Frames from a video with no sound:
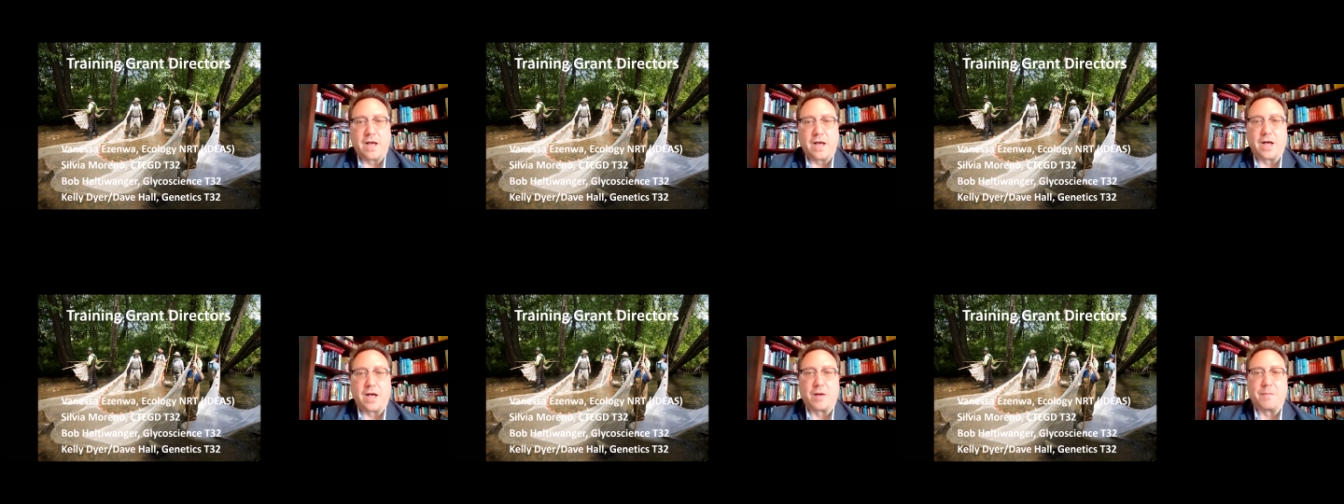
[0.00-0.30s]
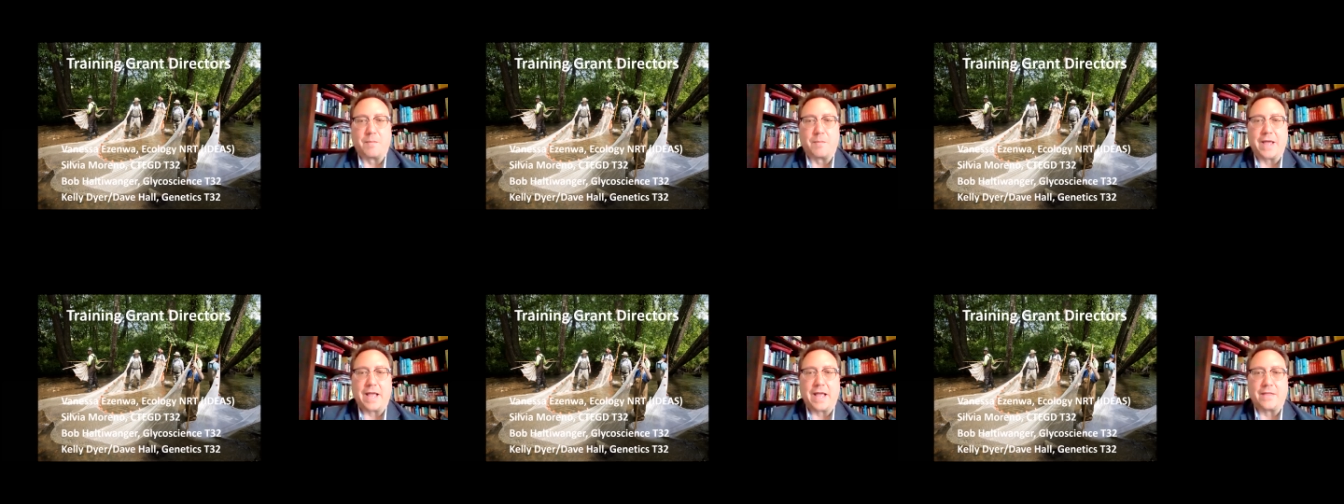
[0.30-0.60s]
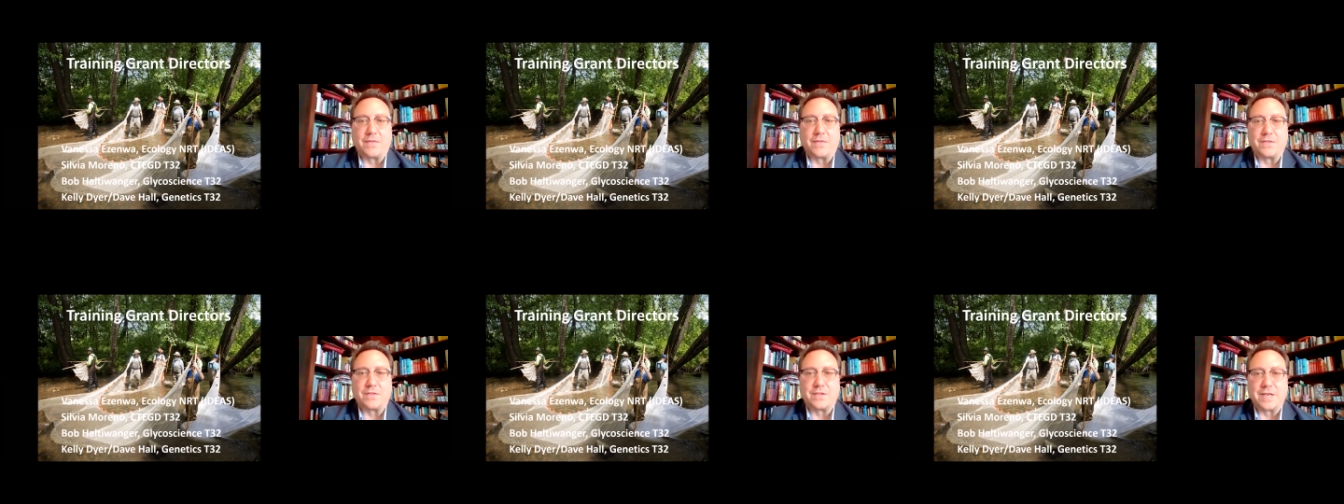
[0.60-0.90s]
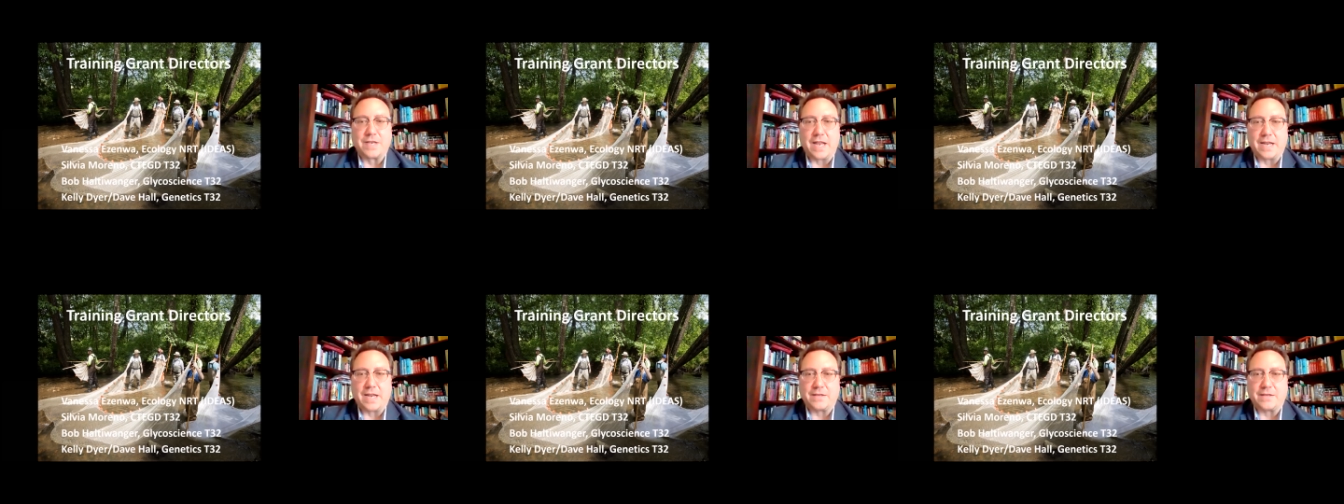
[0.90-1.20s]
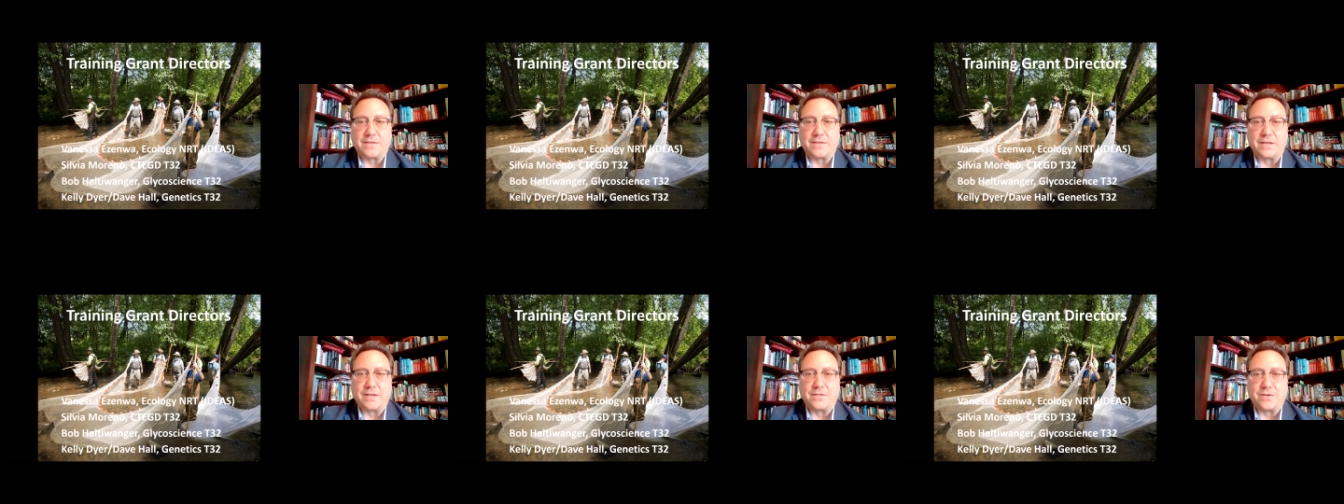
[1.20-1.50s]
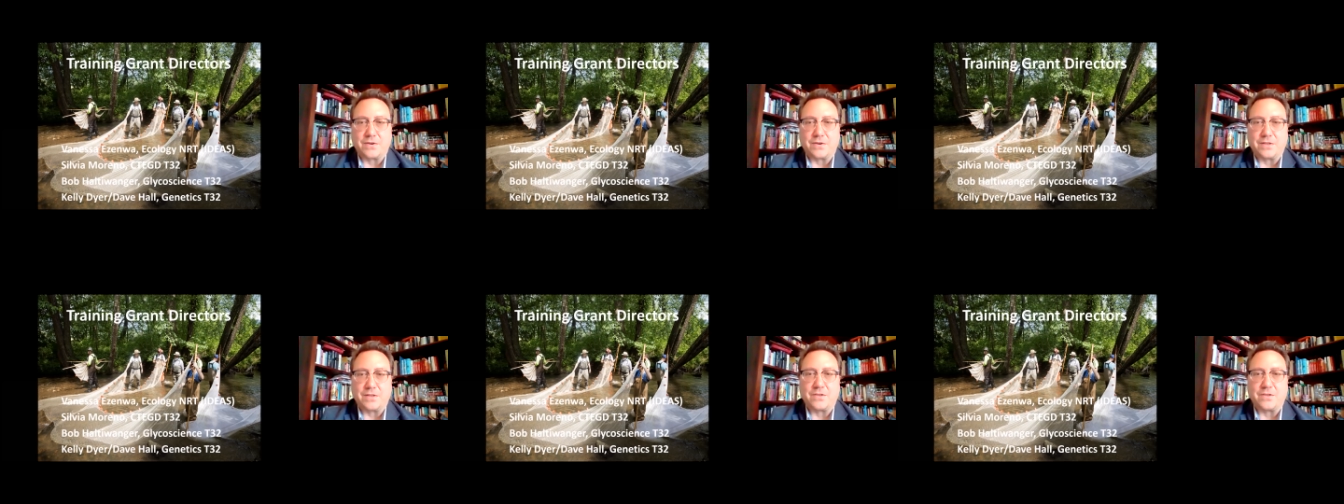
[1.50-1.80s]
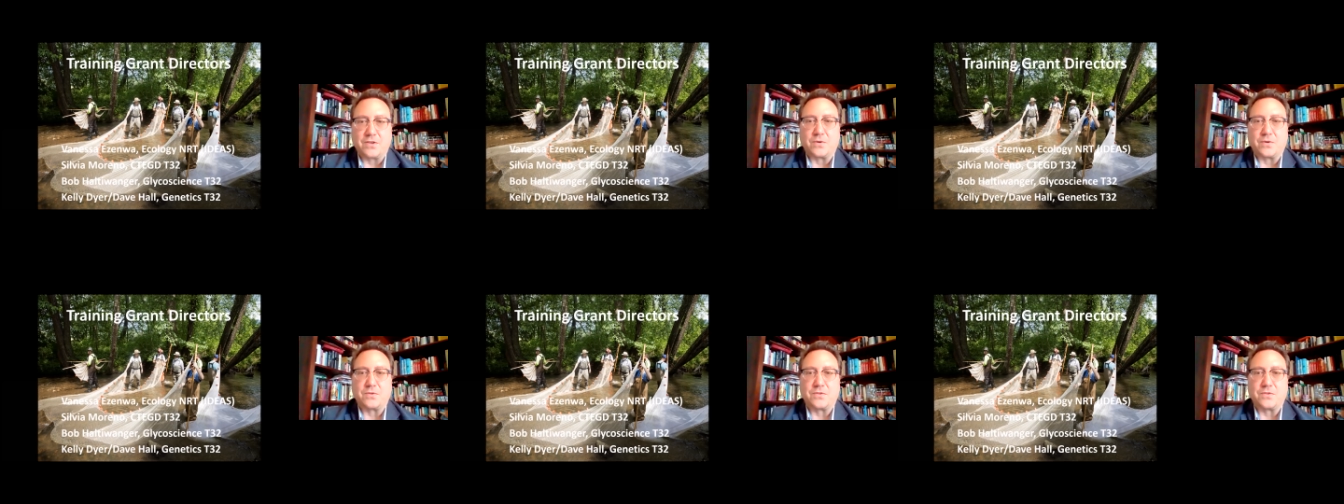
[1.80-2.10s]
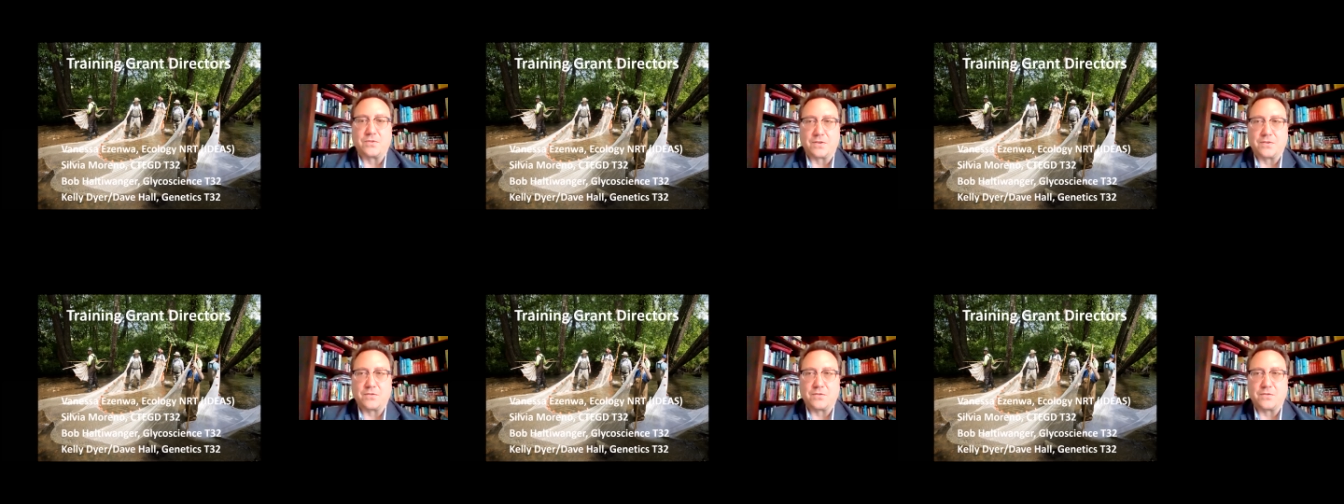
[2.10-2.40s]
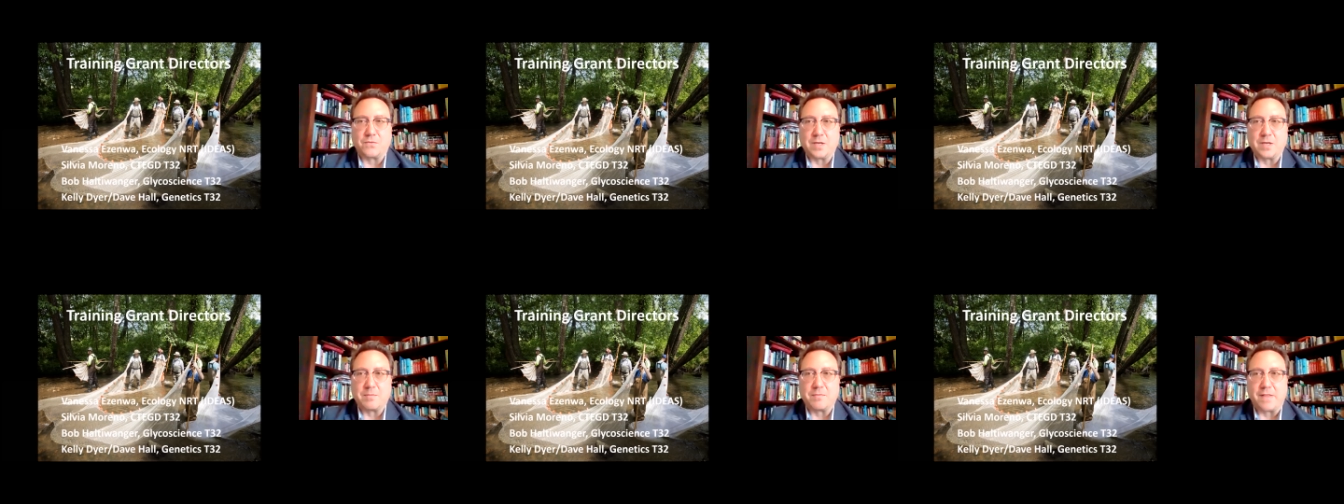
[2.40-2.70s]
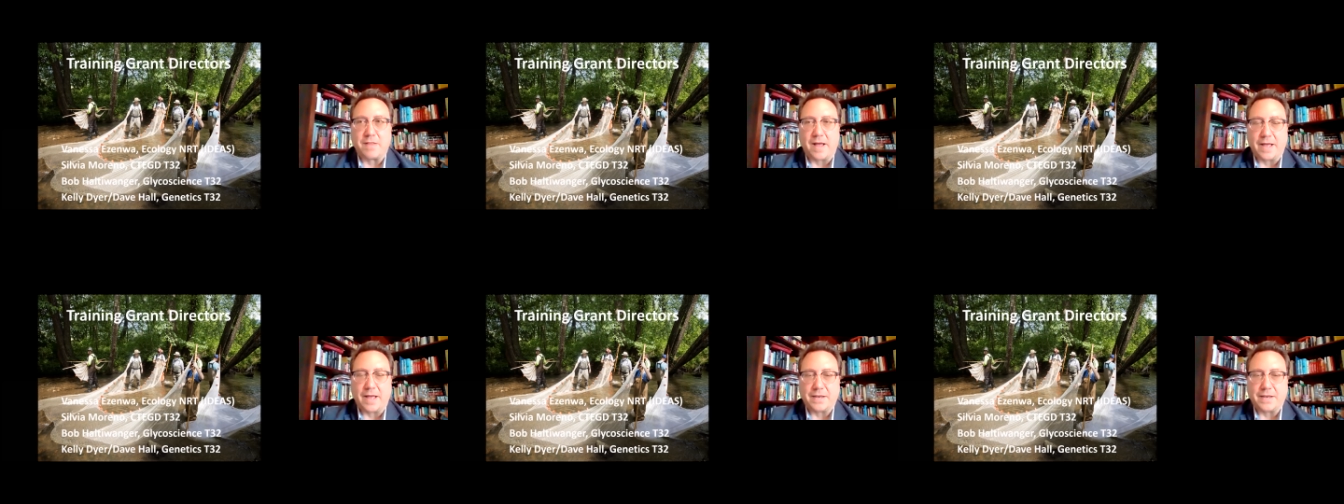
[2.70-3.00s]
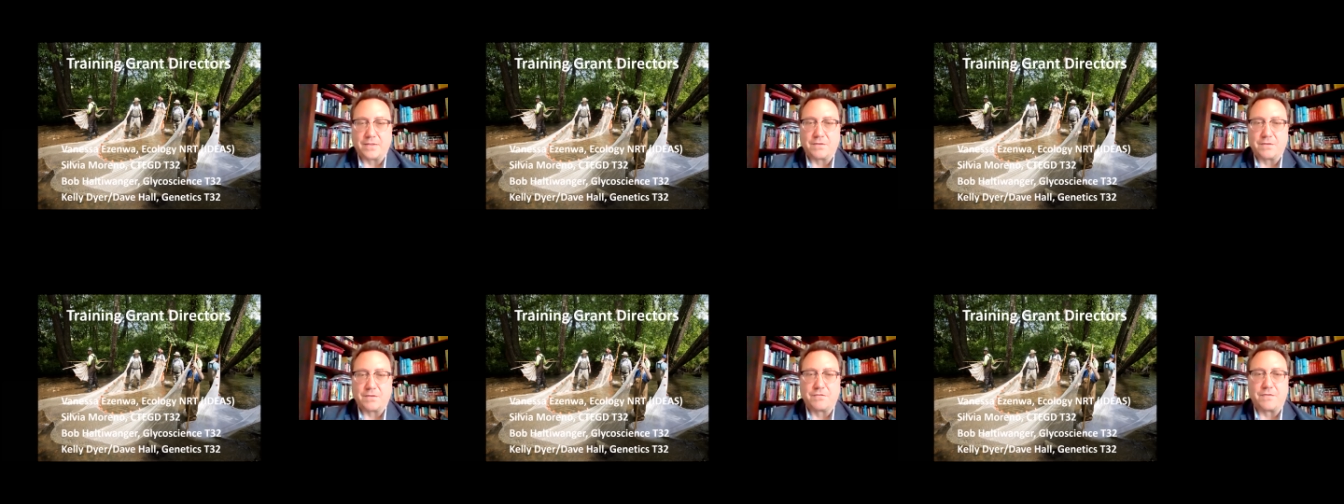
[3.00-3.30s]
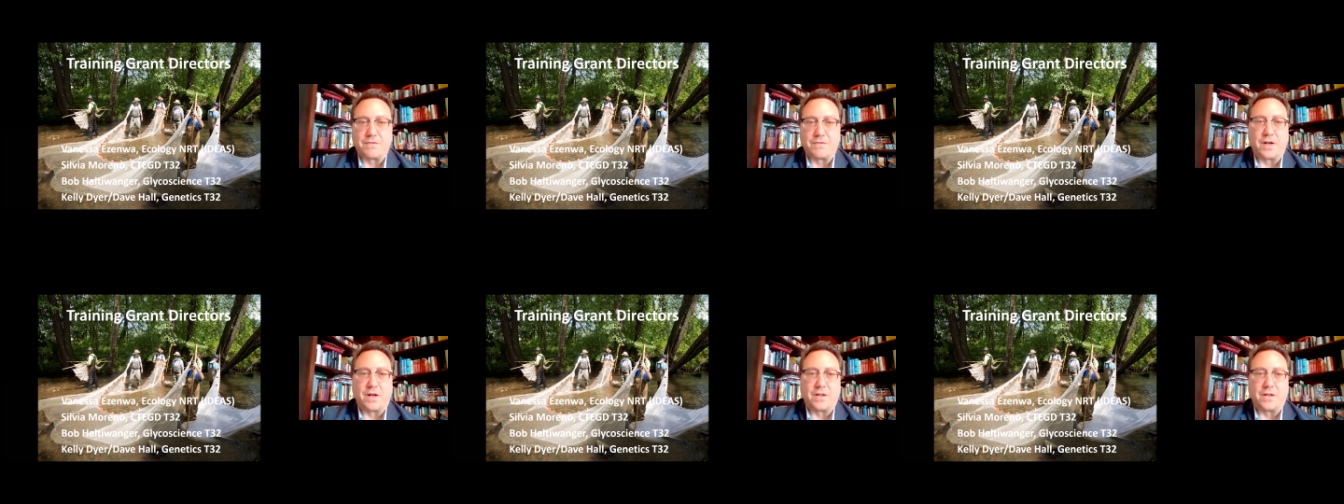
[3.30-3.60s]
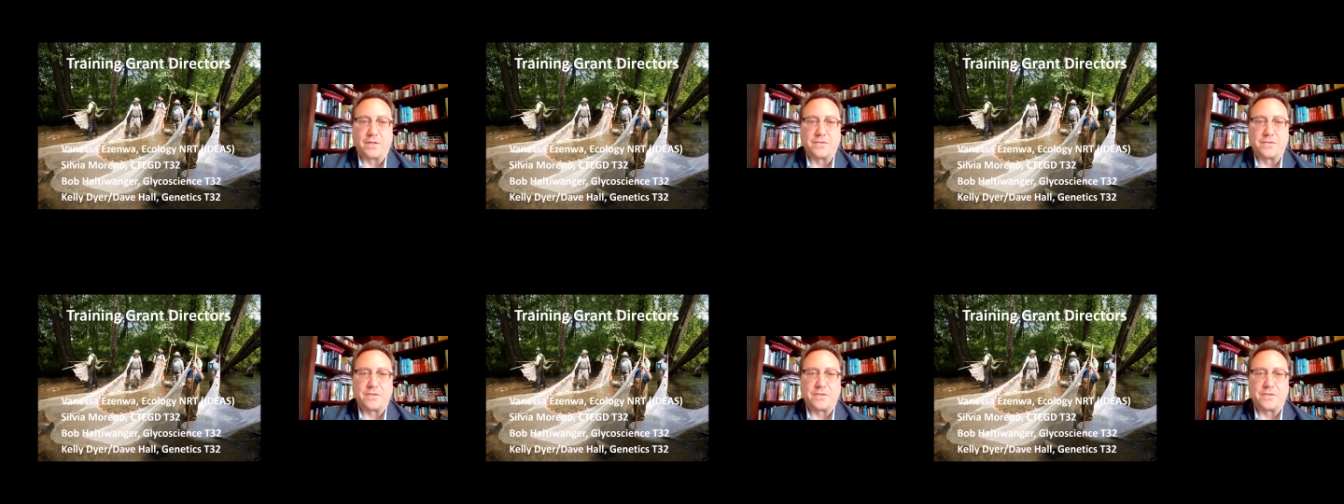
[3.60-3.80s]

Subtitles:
And the genetics T32 just reapplied in the fall.